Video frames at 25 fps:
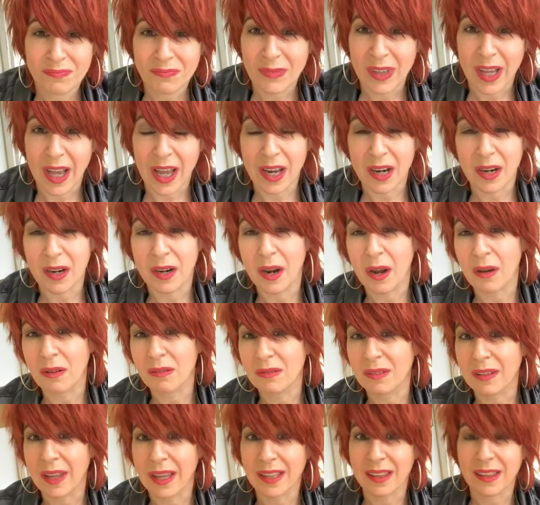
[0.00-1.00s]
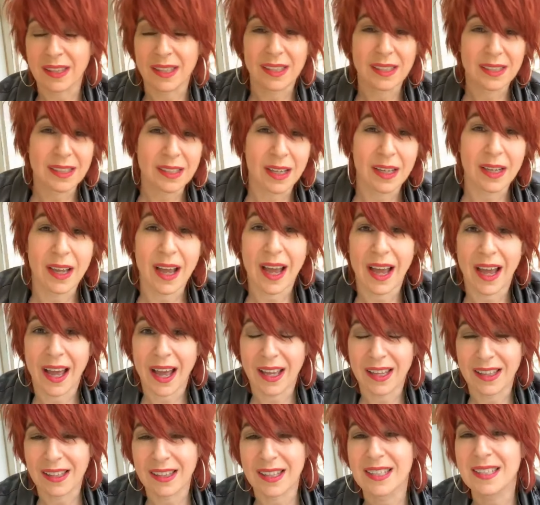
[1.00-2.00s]
I don't know, like this.
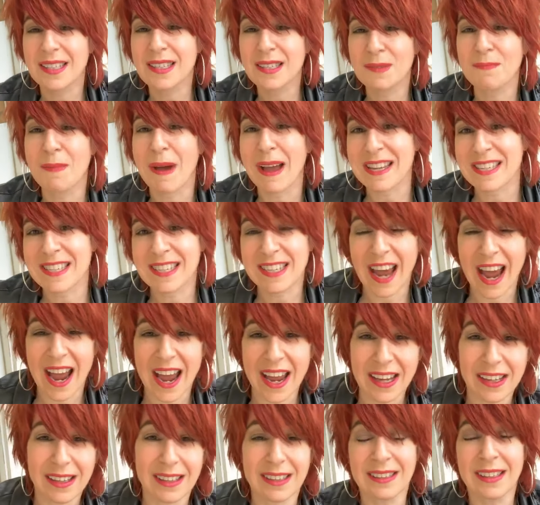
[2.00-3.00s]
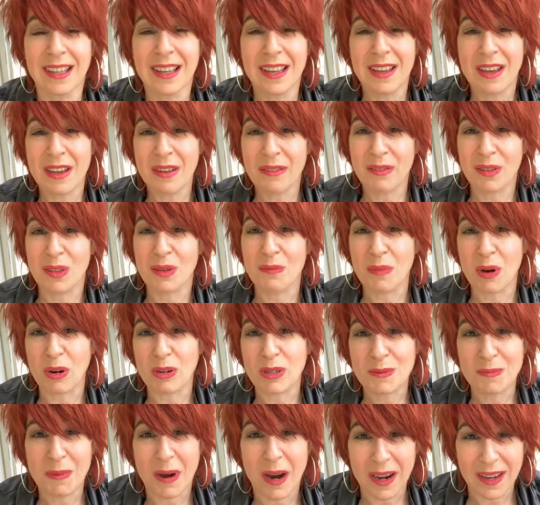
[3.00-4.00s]
I, this is my style for the
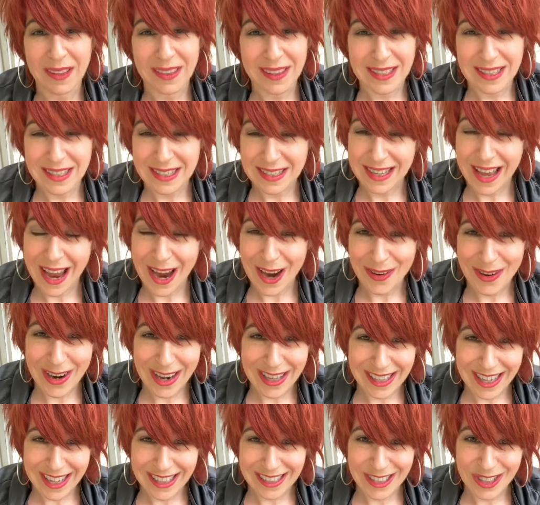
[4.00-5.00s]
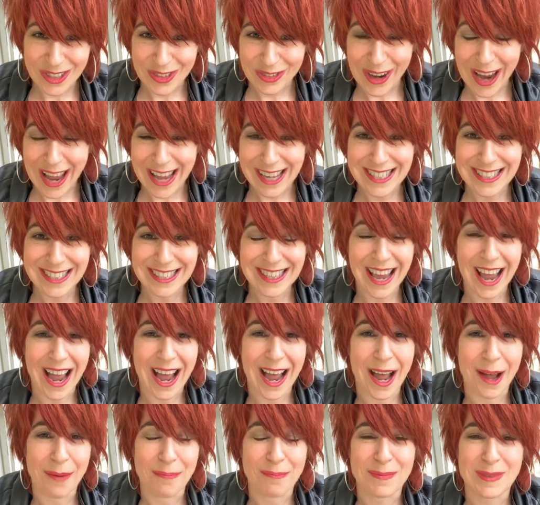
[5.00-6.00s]
most part. This is how I like to dress.
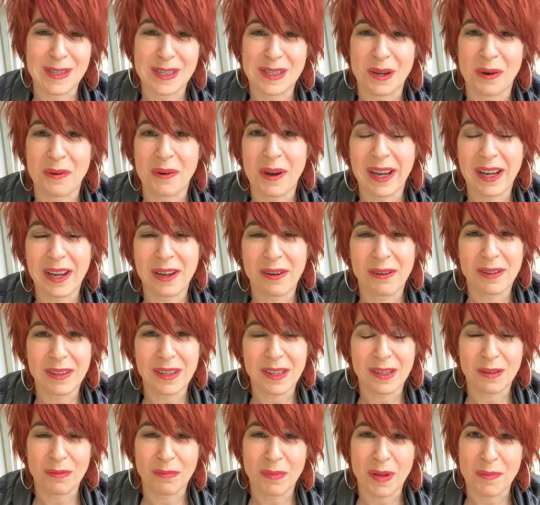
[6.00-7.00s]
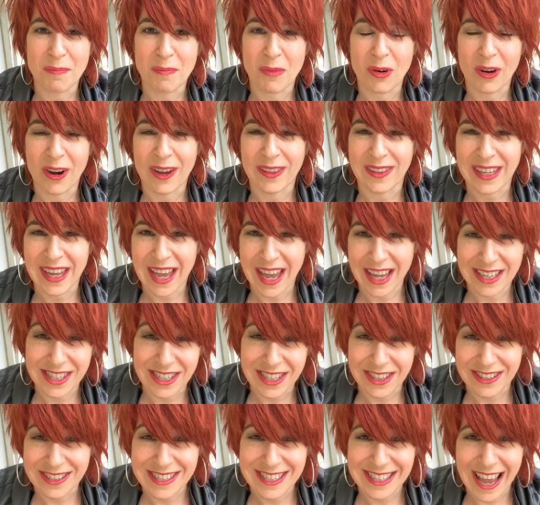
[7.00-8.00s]
Um, so I go a little bit more on the
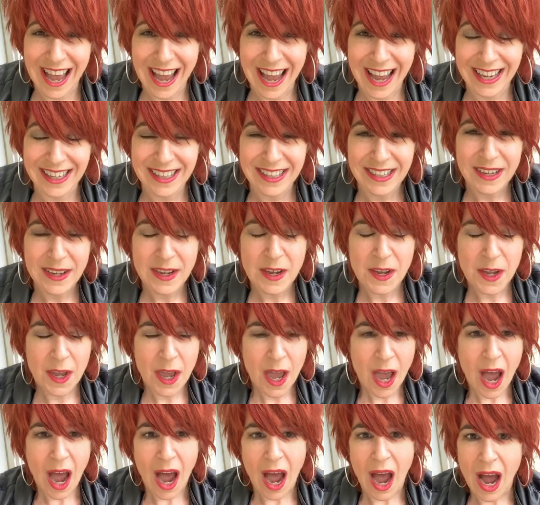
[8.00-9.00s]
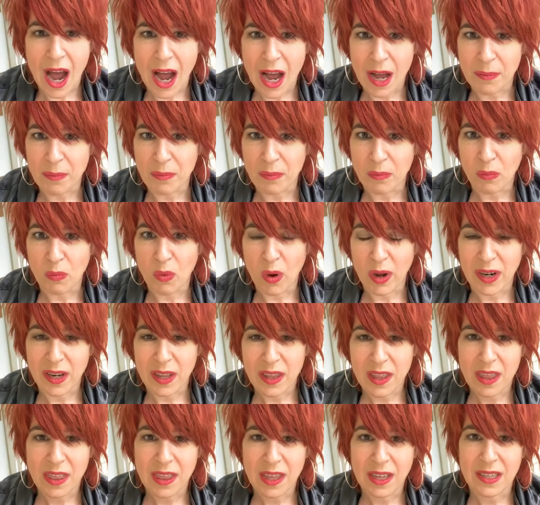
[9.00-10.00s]
edgier side. Um, one
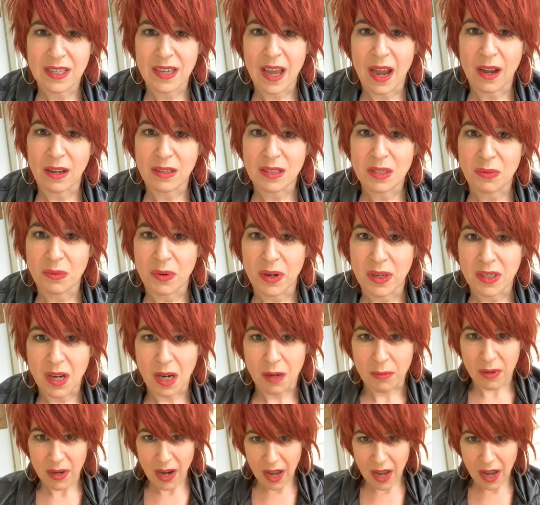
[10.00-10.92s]
of the things I also want to talk about, I